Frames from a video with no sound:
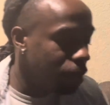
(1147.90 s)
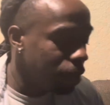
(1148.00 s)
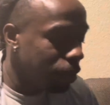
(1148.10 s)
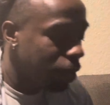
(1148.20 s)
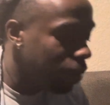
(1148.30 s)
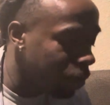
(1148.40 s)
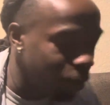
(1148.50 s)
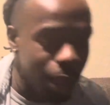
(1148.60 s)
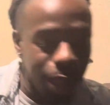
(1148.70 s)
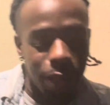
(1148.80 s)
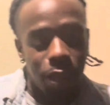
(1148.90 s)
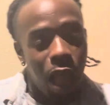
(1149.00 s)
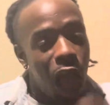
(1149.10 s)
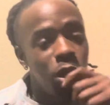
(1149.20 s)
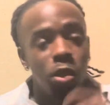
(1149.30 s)
give me a couple wings.
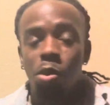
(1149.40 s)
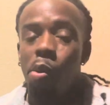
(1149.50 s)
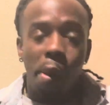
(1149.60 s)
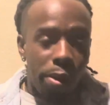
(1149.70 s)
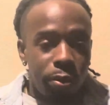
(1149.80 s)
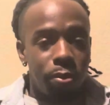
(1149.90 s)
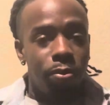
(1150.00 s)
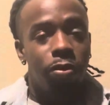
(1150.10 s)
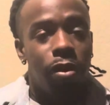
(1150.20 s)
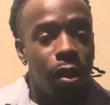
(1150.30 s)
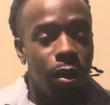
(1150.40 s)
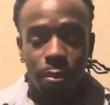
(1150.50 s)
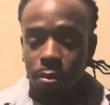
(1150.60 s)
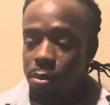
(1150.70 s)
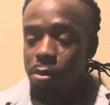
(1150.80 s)
I'm chilling.
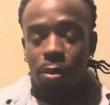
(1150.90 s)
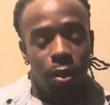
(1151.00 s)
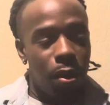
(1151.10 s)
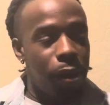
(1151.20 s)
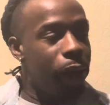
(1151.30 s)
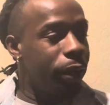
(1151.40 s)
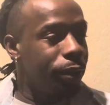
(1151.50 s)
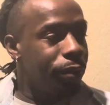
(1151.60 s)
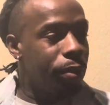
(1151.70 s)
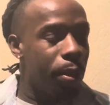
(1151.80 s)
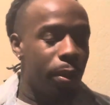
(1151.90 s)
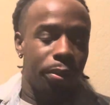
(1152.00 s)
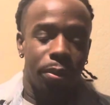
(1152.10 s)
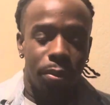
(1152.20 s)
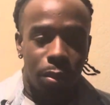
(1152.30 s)
Go ahead.
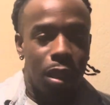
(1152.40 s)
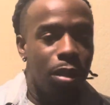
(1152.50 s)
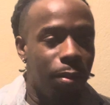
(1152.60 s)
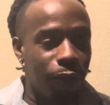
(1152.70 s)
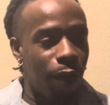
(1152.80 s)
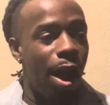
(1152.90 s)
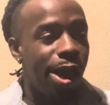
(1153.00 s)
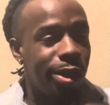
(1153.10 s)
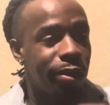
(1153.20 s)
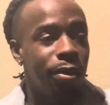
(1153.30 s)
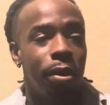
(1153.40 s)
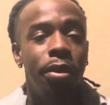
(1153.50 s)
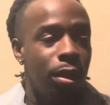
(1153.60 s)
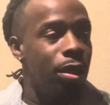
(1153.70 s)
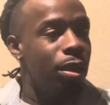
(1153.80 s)
Keep my fries.
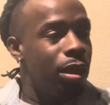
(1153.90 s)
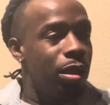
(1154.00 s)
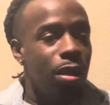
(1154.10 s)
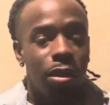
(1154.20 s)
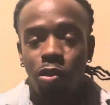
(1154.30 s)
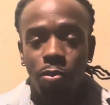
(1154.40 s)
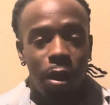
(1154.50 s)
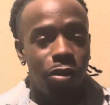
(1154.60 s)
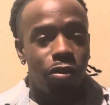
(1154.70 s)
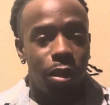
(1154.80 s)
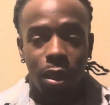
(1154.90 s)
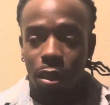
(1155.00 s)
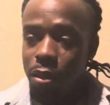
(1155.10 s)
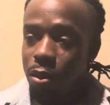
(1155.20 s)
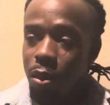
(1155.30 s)
Shoot my drink.
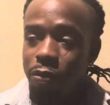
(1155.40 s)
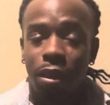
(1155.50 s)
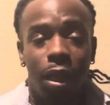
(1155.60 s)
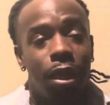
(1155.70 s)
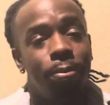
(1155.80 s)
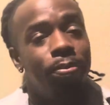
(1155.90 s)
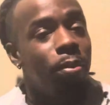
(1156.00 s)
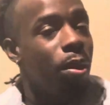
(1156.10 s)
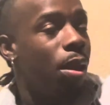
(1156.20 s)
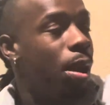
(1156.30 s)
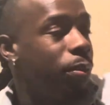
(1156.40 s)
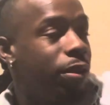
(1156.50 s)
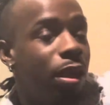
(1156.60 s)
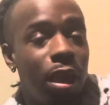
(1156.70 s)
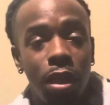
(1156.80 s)
You know what I'm saying? I'm gonna
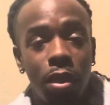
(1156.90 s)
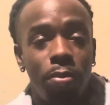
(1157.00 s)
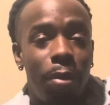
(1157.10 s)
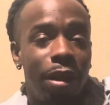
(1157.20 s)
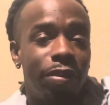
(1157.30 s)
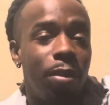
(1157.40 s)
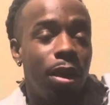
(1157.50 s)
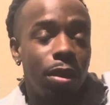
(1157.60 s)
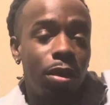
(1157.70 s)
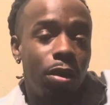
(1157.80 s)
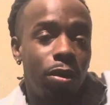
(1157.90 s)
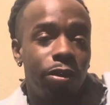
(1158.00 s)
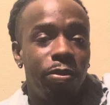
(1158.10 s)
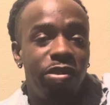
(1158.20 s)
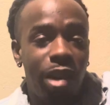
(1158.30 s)
sit here and buy some other girls
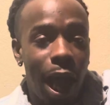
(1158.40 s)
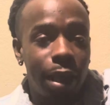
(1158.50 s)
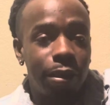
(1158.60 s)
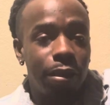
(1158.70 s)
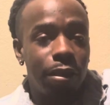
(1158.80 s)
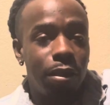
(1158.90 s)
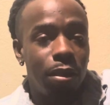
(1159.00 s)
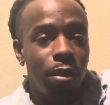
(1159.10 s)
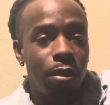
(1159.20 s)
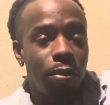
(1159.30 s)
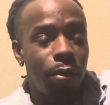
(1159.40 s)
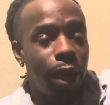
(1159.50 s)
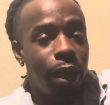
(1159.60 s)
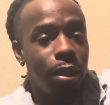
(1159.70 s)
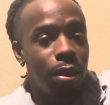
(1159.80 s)
some shots,
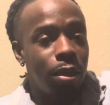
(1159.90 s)
right?